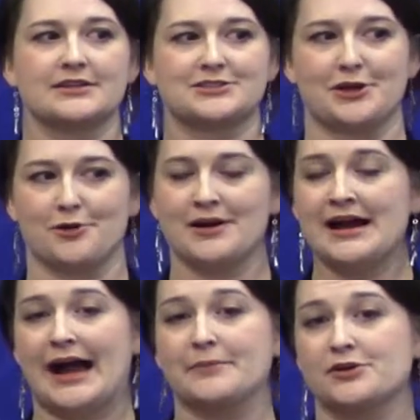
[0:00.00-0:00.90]
So
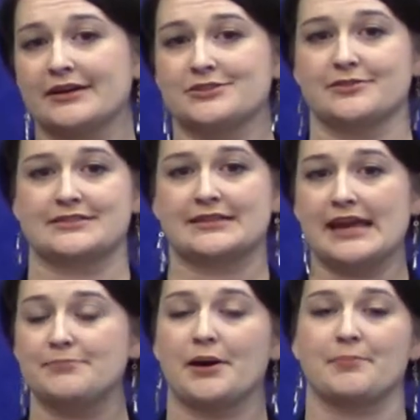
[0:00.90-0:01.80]
I'm going to
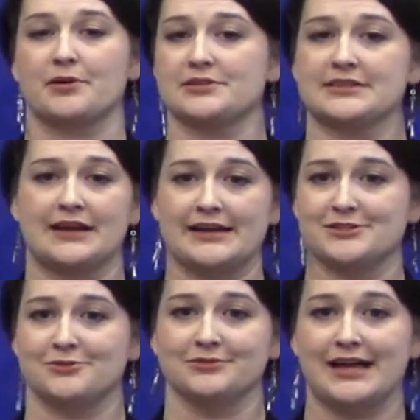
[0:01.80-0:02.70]
escape a person I
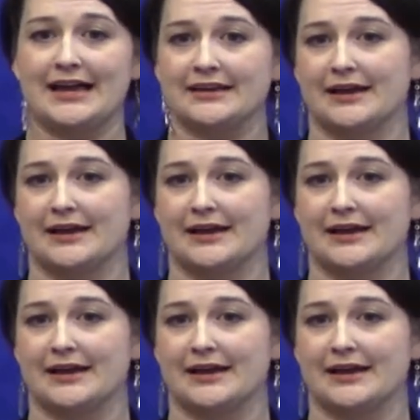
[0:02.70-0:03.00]
don't like.